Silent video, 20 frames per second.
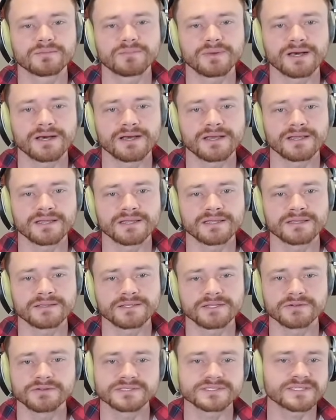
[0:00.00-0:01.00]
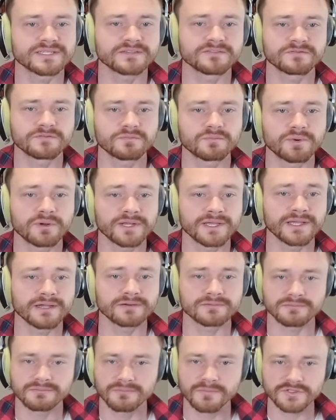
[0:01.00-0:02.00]
by, you know, instead of putting
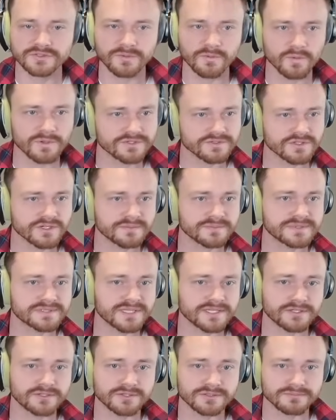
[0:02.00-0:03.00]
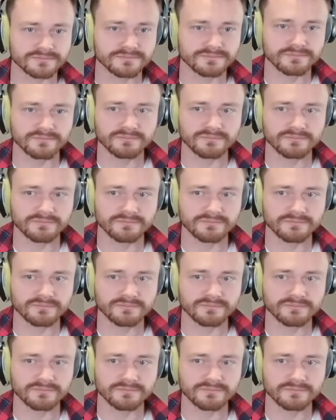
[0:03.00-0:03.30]
out multiple 1-drops, they could